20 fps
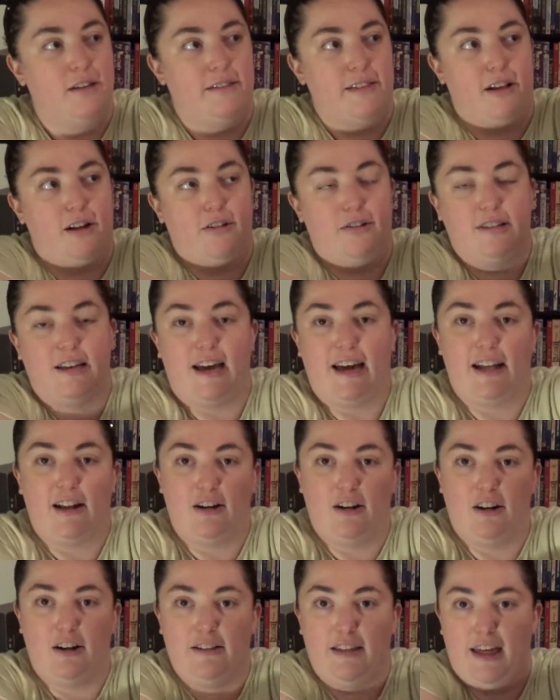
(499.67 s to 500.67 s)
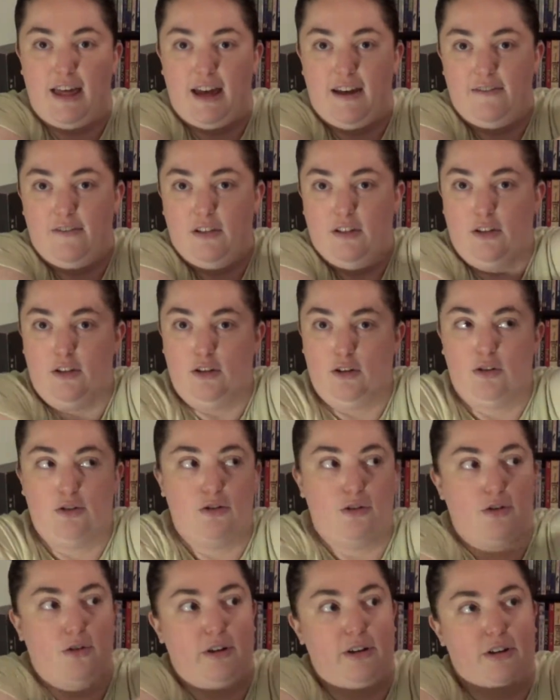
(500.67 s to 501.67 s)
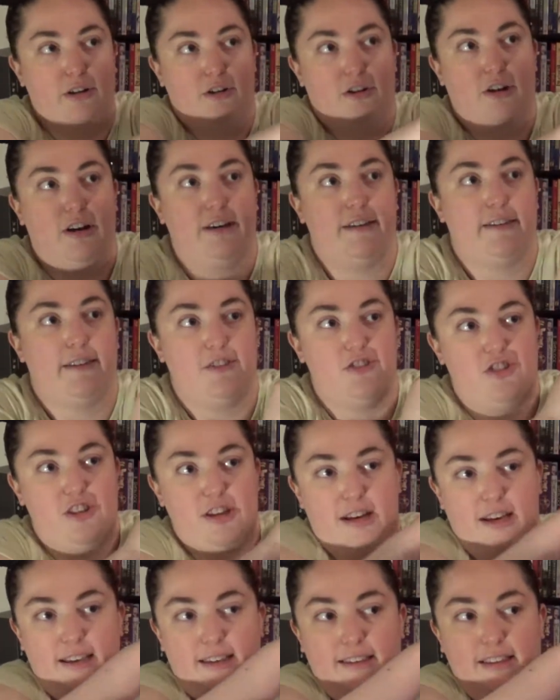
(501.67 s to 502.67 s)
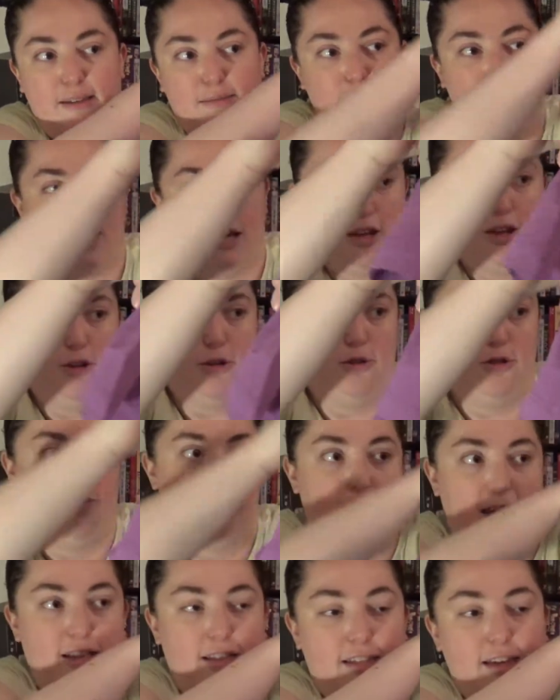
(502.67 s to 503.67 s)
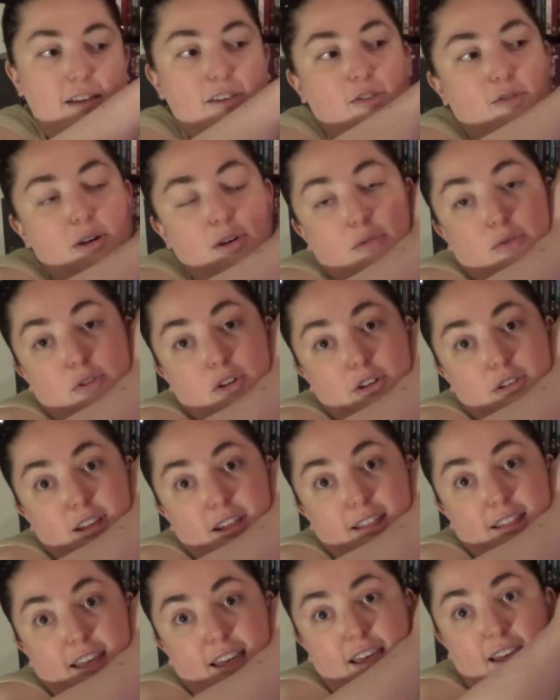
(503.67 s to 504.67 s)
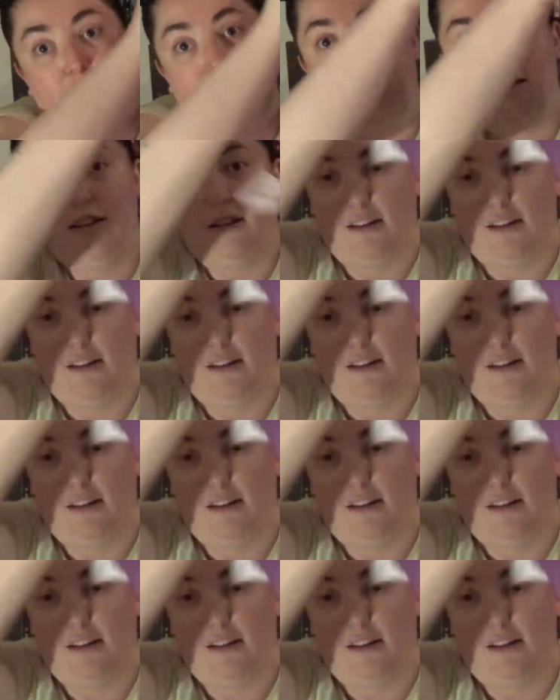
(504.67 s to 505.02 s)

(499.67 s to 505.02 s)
that are tighter and they have the logo going across the chest. I'm not a huge fan of that. So I really like